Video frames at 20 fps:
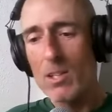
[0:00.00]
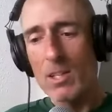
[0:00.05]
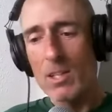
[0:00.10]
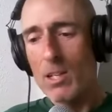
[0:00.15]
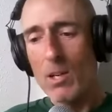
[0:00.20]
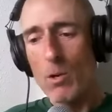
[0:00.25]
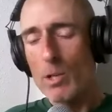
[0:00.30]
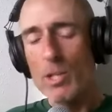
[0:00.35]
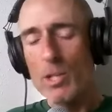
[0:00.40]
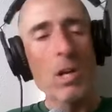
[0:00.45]
you
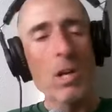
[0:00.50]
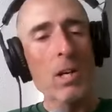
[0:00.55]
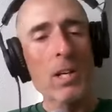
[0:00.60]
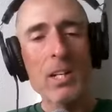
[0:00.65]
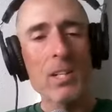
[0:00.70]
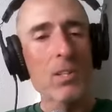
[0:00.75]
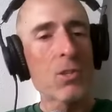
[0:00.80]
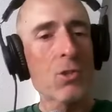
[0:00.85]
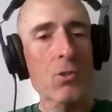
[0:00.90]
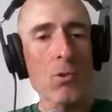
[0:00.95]
know, a young
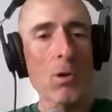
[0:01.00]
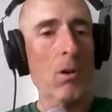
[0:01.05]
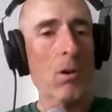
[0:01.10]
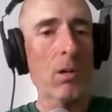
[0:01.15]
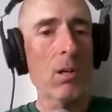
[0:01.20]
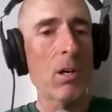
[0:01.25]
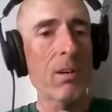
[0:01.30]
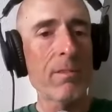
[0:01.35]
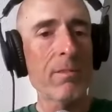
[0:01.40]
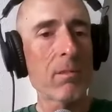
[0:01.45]
kid is strong
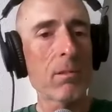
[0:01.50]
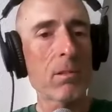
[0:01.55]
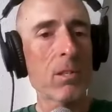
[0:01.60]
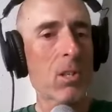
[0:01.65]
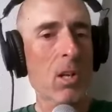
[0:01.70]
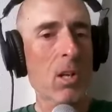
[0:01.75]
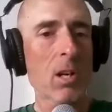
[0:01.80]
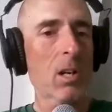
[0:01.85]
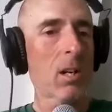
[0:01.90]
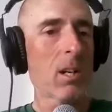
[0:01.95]
enough.
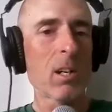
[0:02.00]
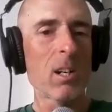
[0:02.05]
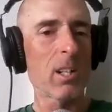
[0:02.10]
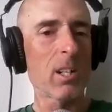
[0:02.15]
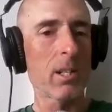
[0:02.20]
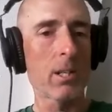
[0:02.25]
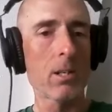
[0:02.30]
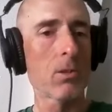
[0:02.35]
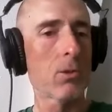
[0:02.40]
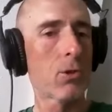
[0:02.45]
It's clearly
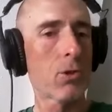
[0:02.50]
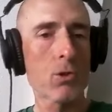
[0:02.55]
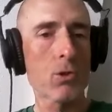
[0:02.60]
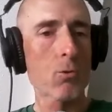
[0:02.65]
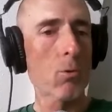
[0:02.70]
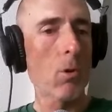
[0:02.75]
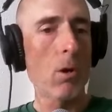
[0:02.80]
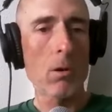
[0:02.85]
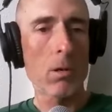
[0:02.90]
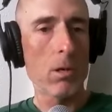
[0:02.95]
mm-hmm.
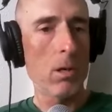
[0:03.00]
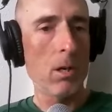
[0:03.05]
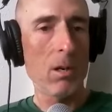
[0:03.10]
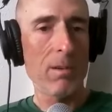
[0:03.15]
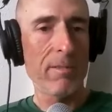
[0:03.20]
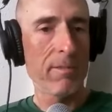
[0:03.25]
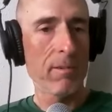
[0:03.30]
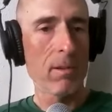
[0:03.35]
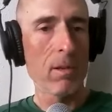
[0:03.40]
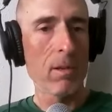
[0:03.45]
strong enough,